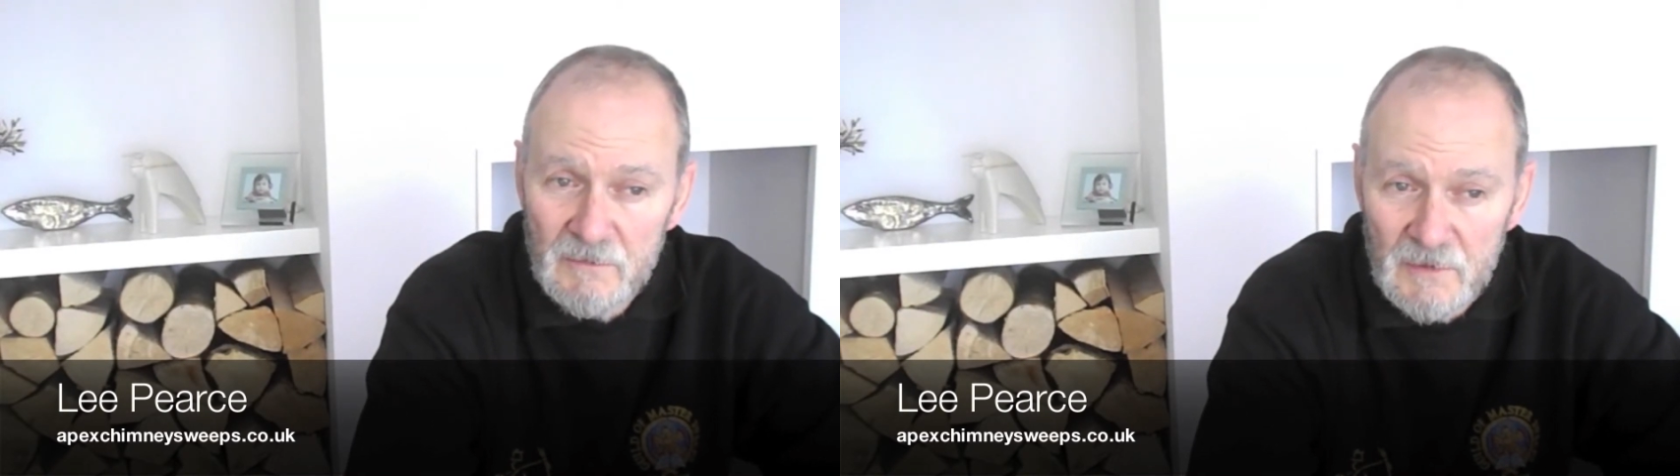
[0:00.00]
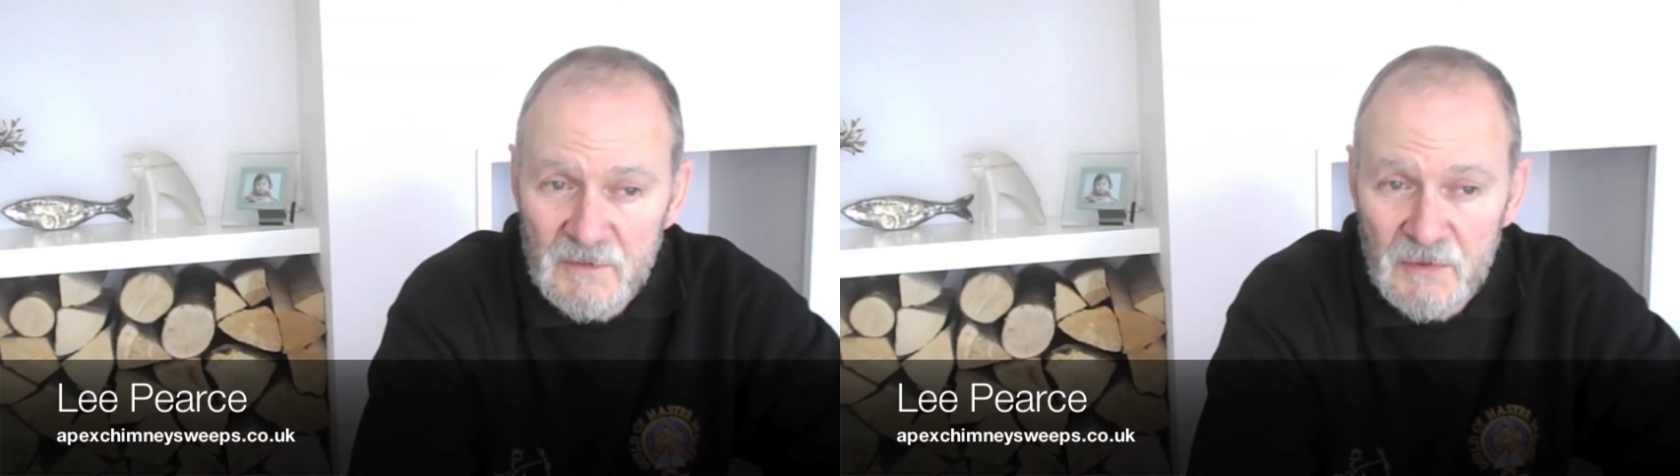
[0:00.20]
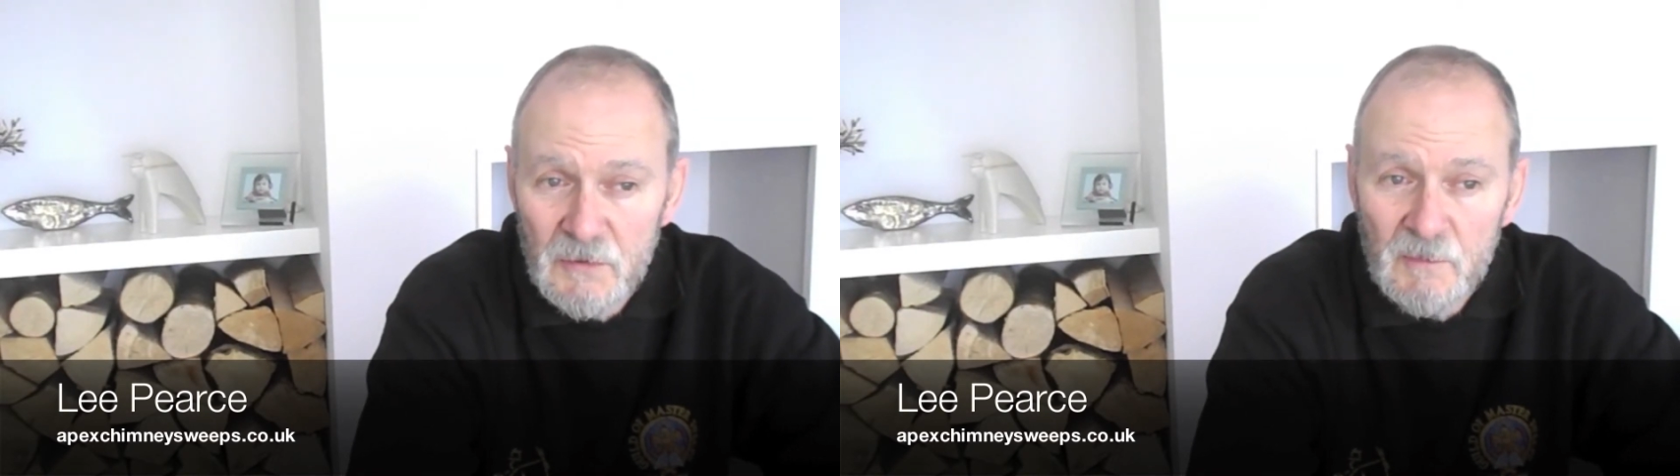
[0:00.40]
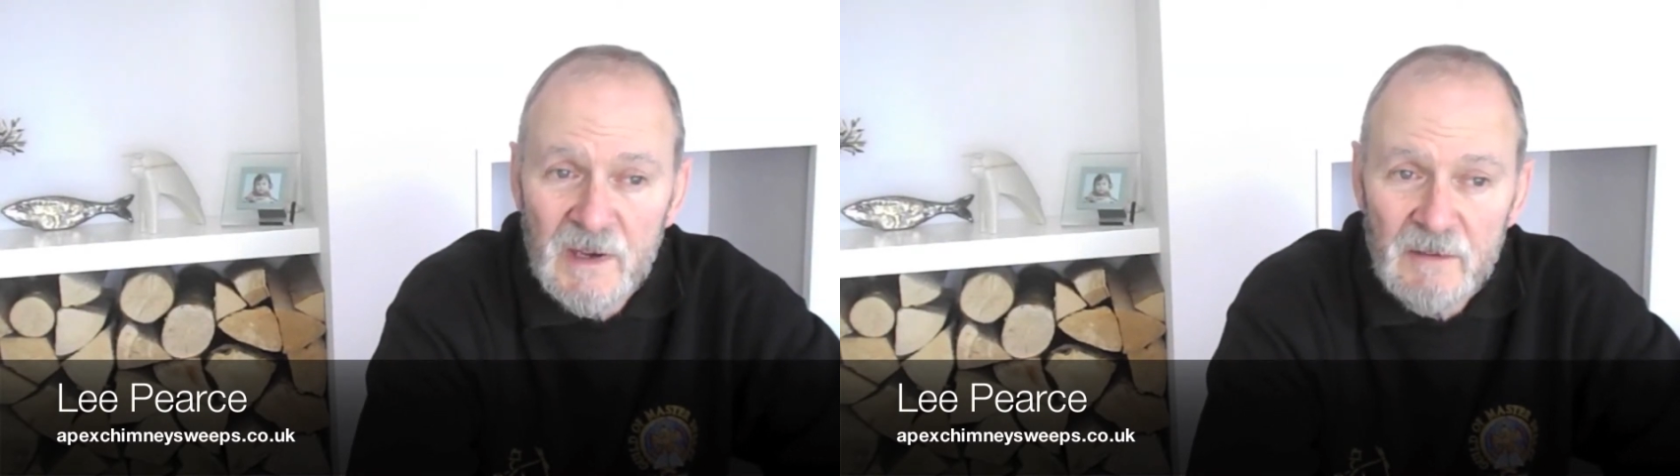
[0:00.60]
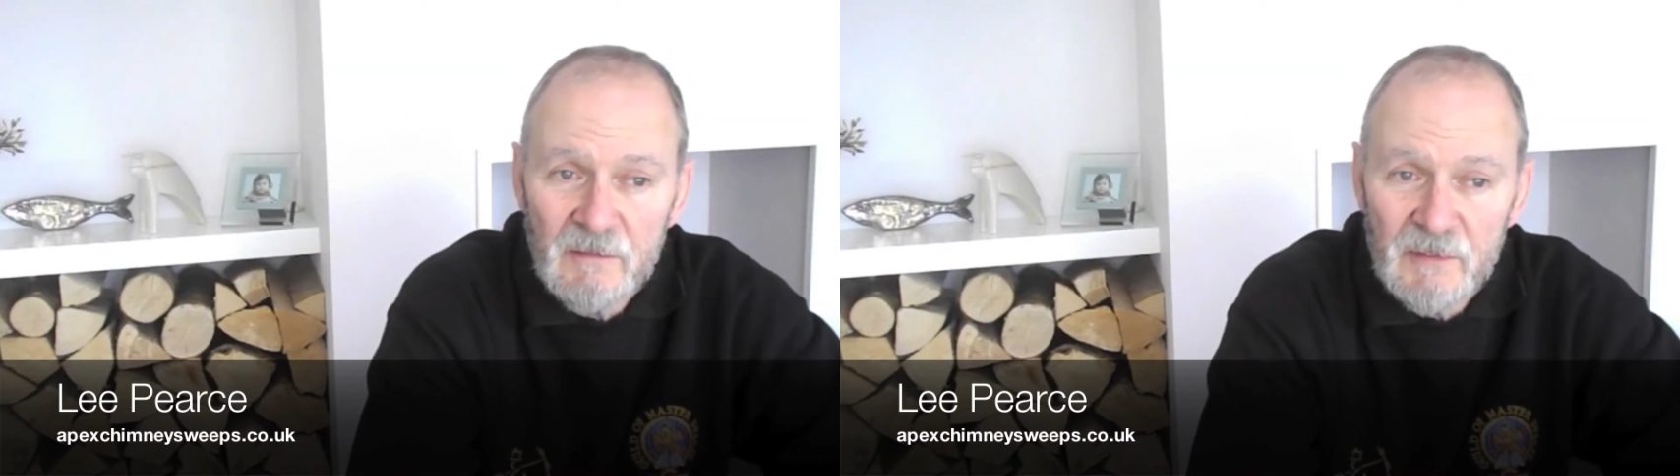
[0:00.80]
the two
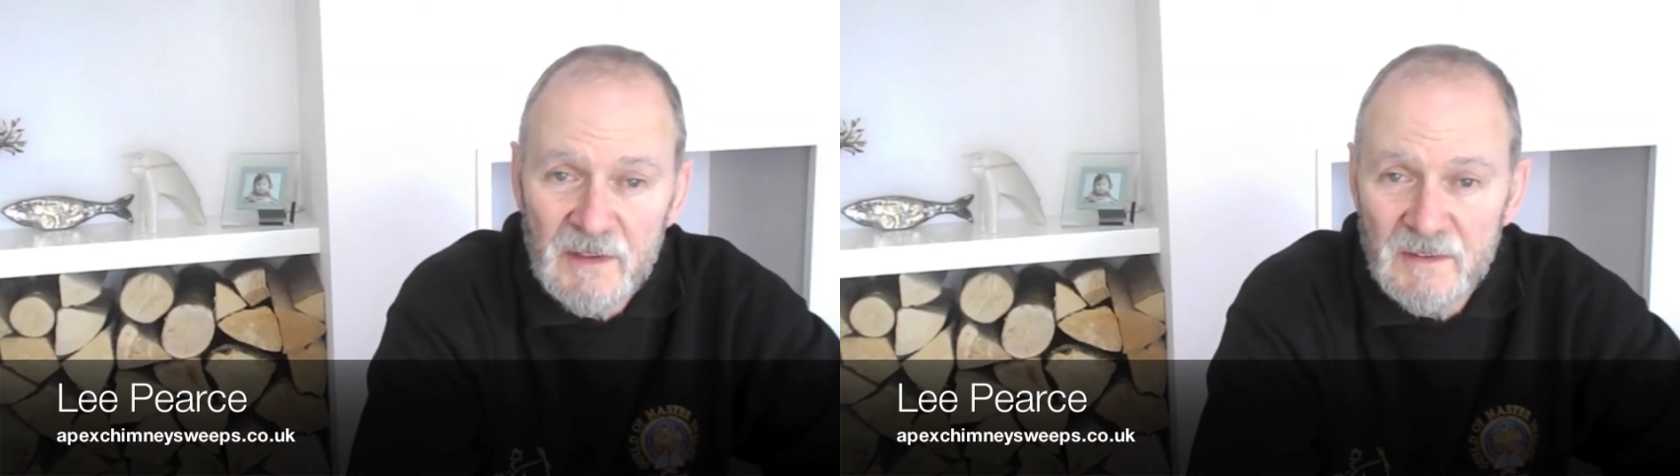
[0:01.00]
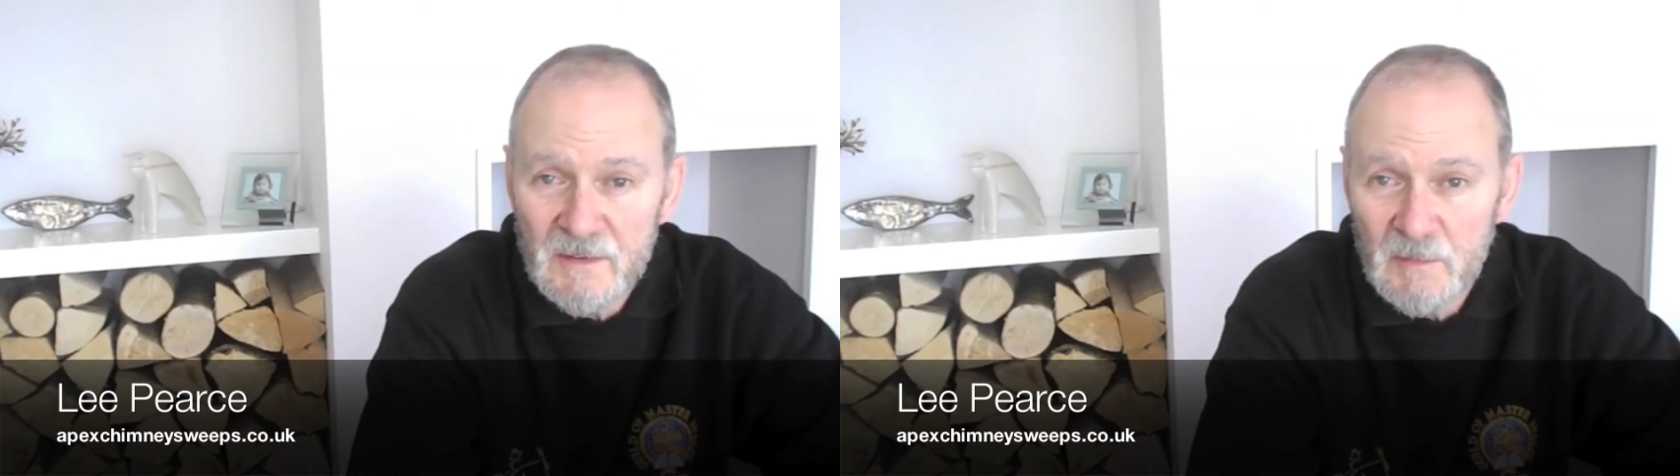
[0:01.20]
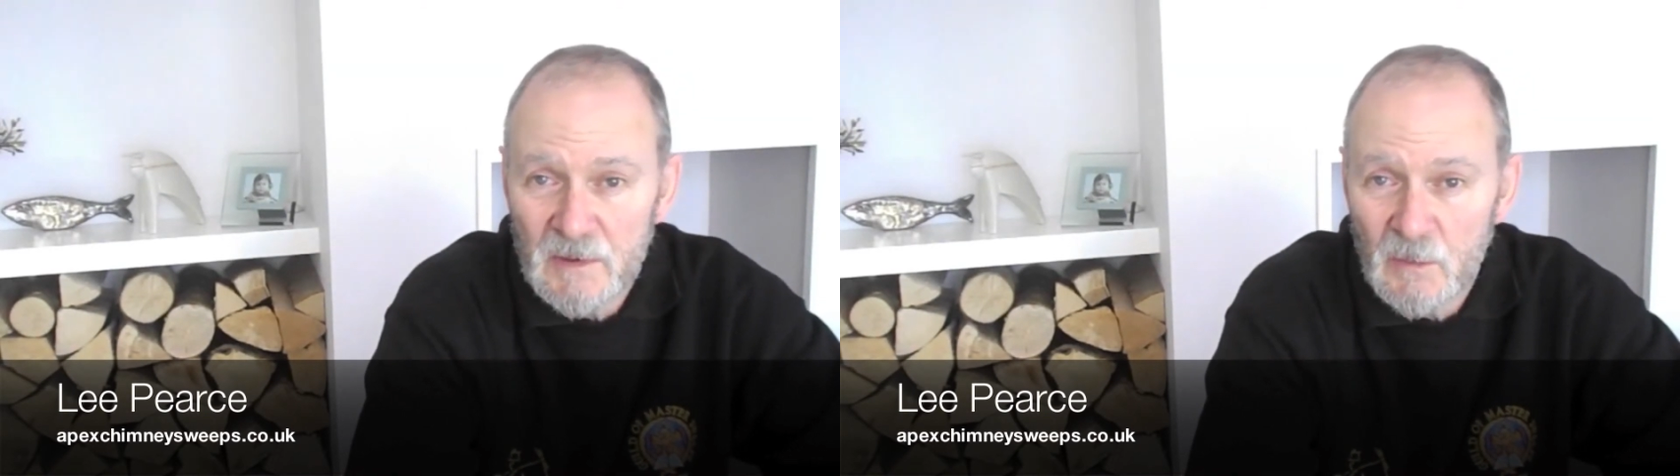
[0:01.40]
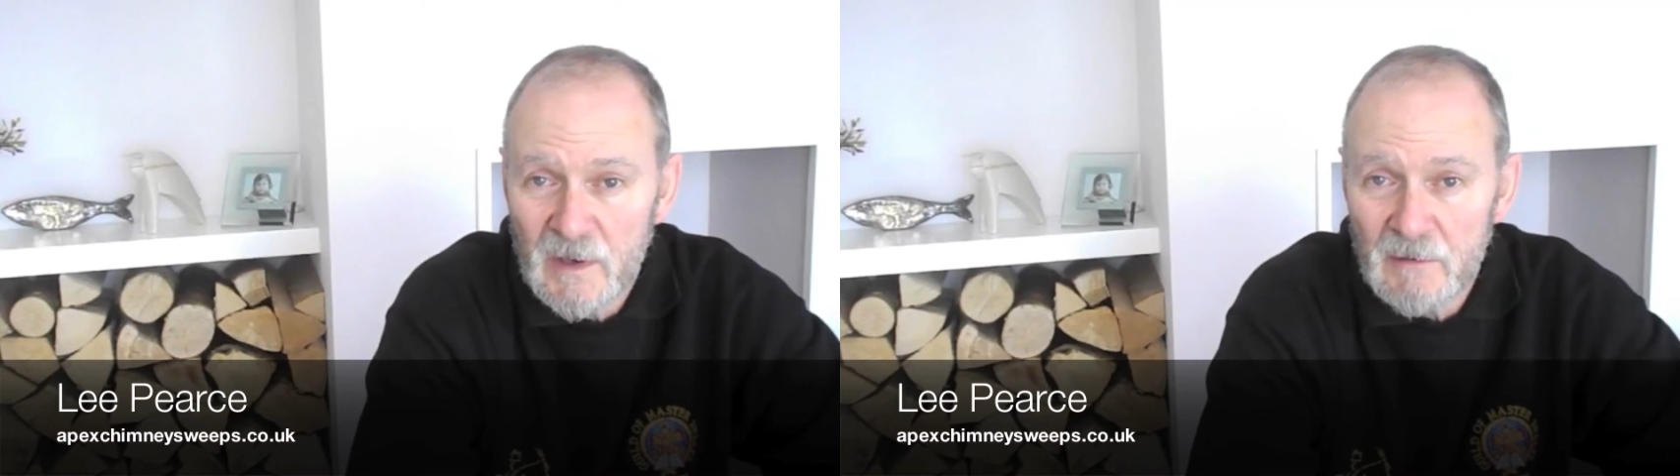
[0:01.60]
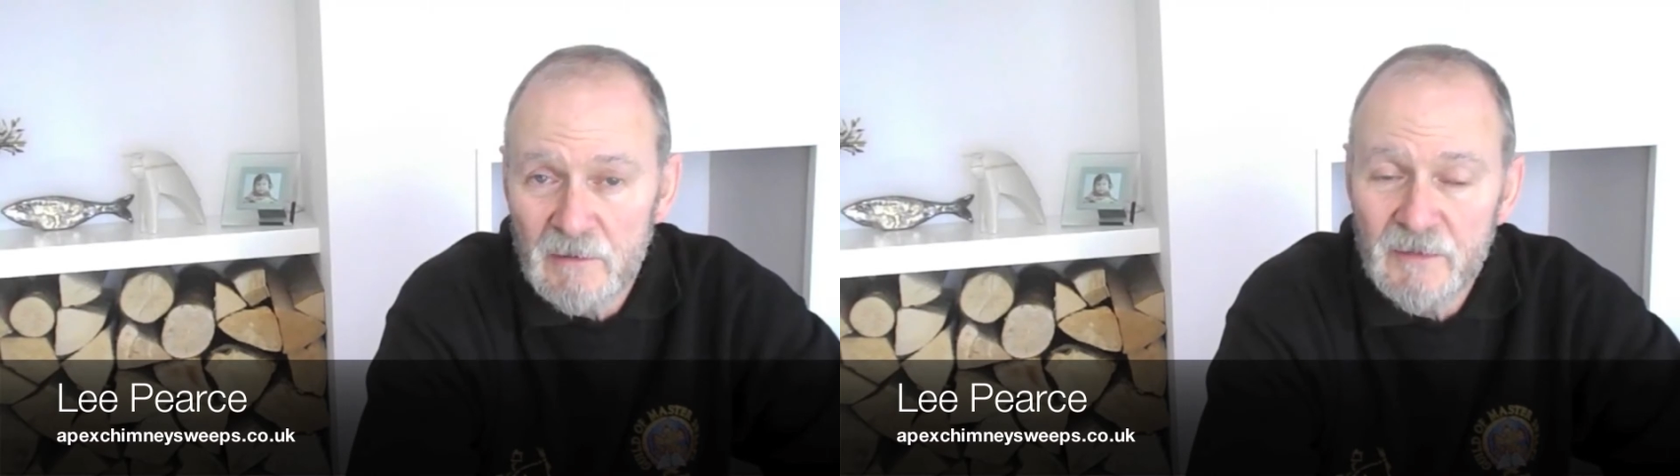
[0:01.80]
main things to be
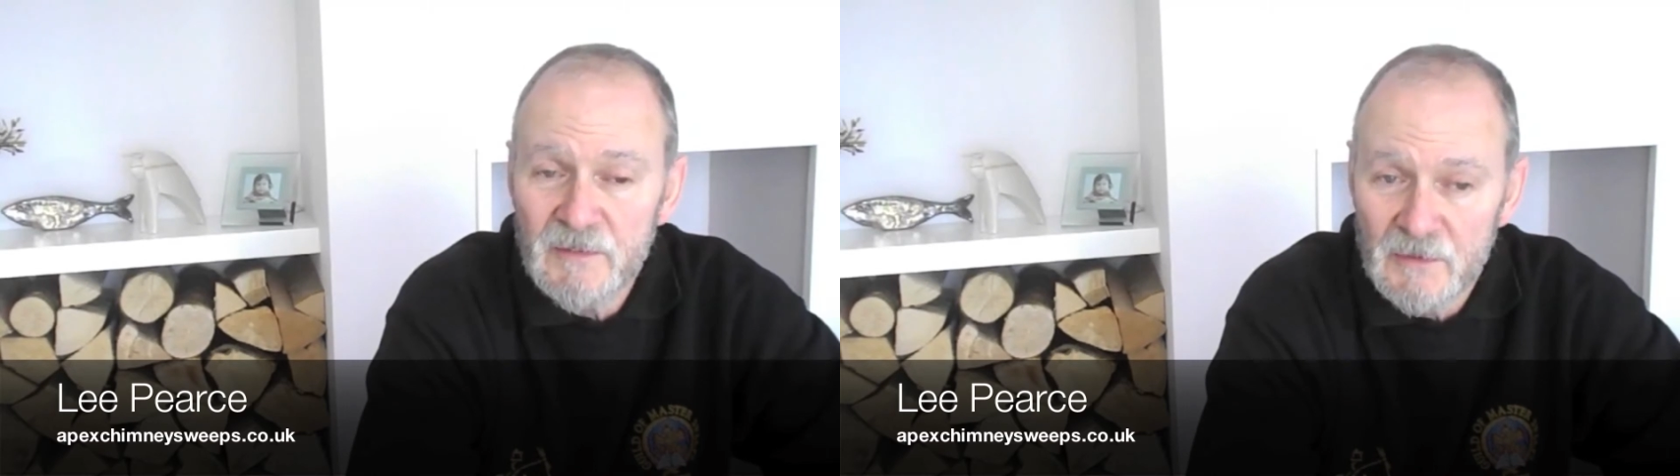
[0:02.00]
aware of